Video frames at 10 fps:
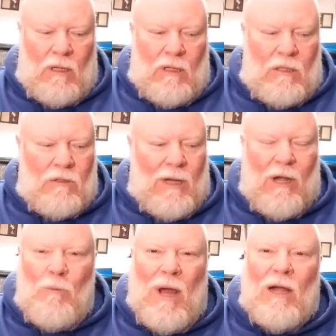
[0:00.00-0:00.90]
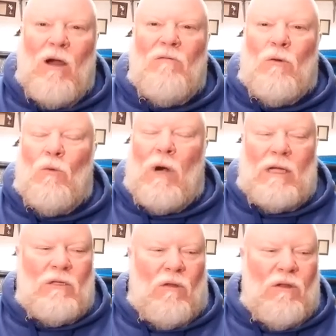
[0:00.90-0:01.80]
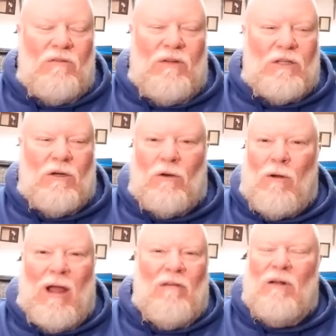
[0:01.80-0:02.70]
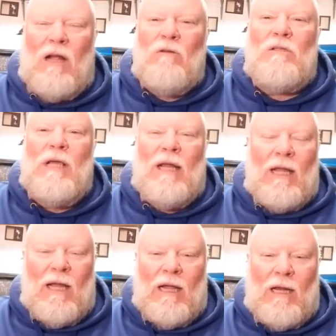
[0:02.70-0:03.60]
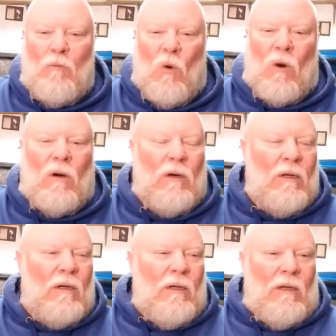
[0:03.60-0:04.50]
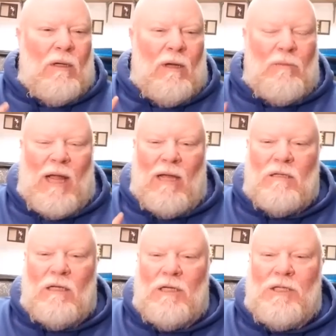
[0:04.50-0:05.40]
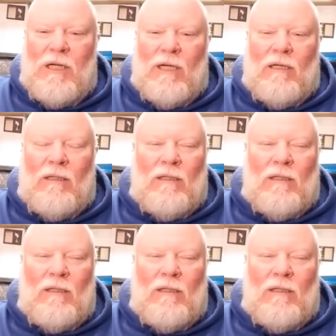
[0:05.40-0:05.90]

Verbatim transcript: So I go back over where I saw those fish on the graph and I don't see anything anymore. I'm casting a jig.